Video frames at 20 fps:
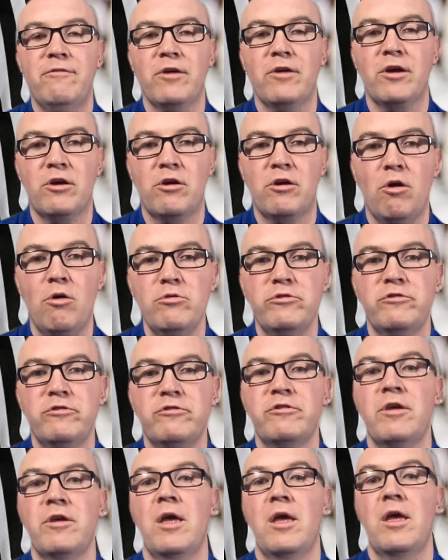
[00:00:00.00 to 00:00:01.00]
if a
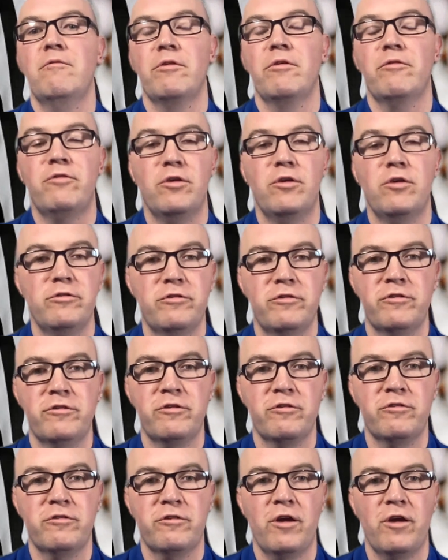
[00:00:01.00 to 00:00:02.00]
coach
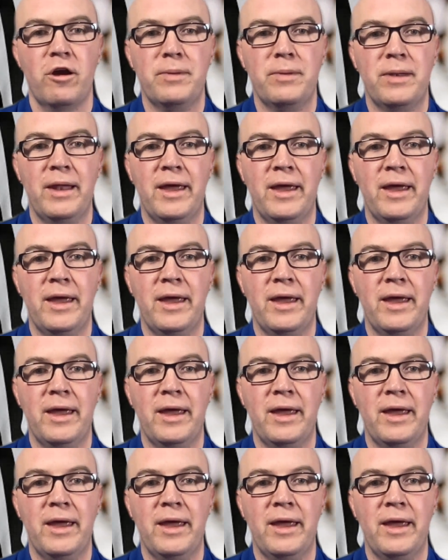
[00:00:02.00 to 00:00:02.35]
refuses to start